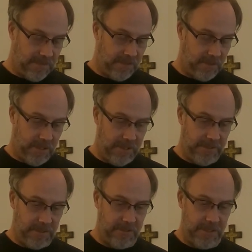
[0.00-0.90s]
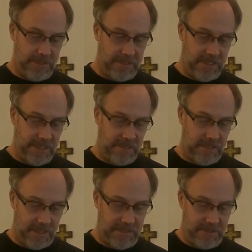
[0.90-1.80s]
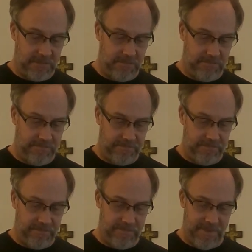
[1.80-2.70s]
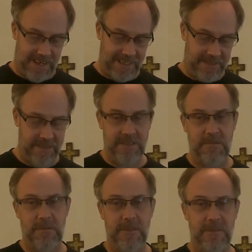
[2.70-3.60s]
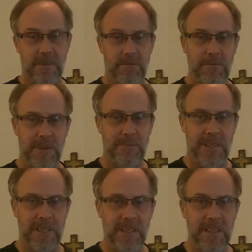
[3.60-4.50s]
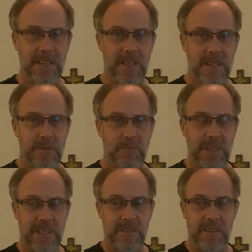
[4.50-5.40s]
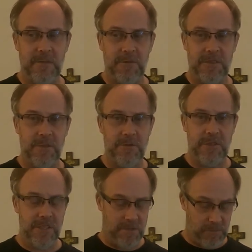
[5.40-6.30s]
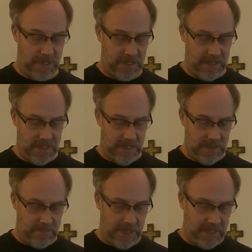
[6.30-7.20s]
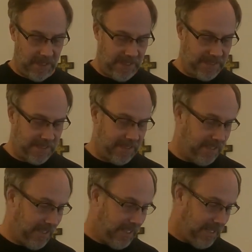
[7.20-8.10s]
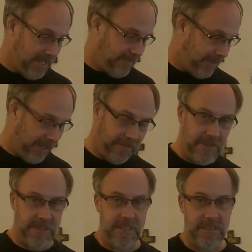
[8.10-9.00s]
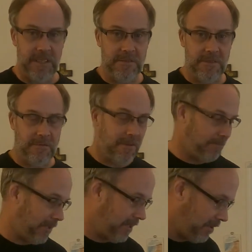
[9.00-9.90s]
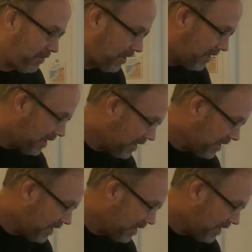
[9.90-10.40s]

So all the toys together, I should I should double or triple my money because they were so cheap. But like I said, if you haven't checked out your Walmart, oh,